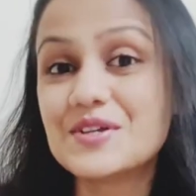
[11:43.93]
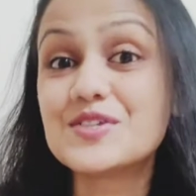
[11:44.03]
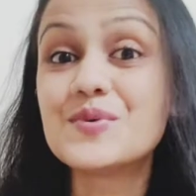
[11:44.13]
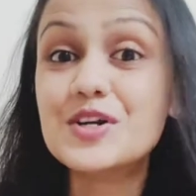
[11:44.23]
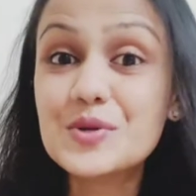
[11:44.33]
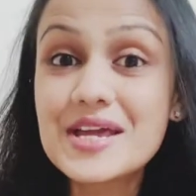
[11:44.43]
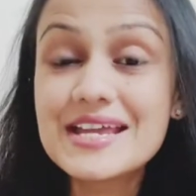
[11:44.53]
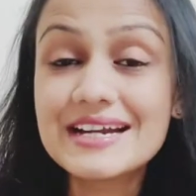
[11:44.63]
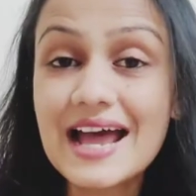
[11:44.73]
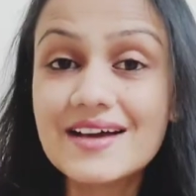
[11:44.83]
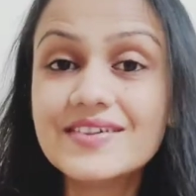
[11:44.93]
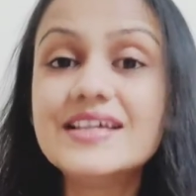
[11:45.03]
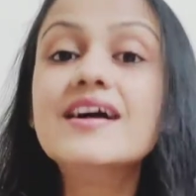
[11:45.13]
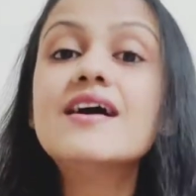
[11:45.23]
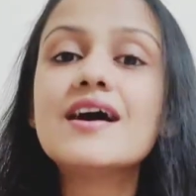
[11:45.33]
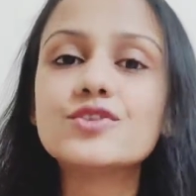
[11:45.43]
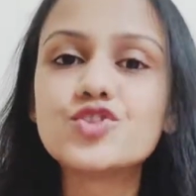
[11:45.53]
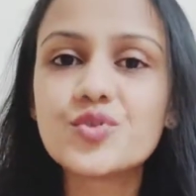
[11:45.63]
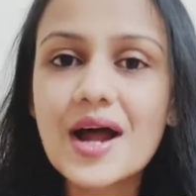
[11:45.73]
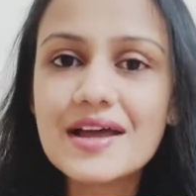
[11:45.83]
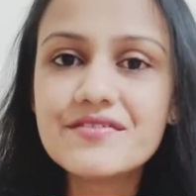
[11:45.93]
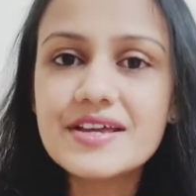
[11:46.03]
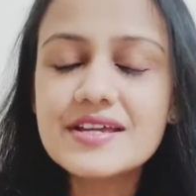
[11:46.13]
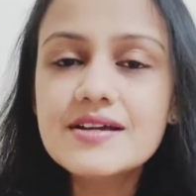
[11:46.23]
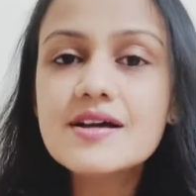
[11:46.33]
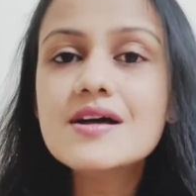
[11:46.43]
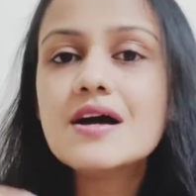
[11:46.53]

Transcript: Because we're looking at having a thriving,